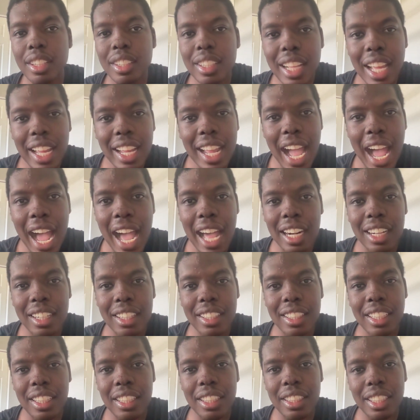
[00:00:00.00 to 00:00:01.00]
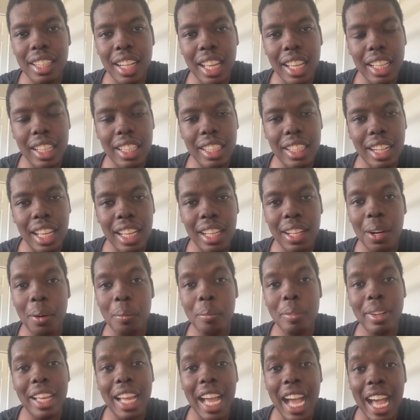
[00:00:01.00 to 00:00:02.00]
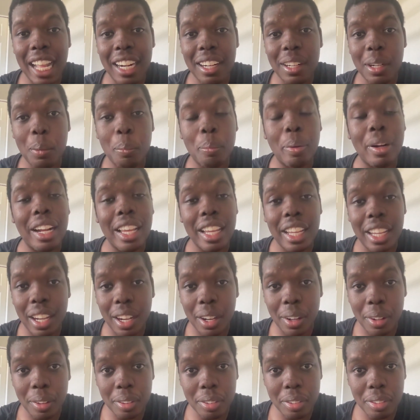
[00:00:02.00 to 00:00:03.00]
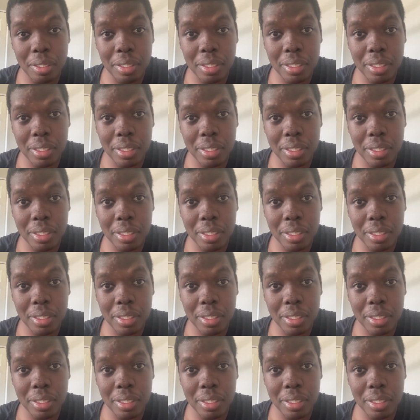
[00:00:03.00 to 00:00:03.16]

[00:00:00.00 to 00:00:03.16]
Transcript: they gonna be out of the playoff.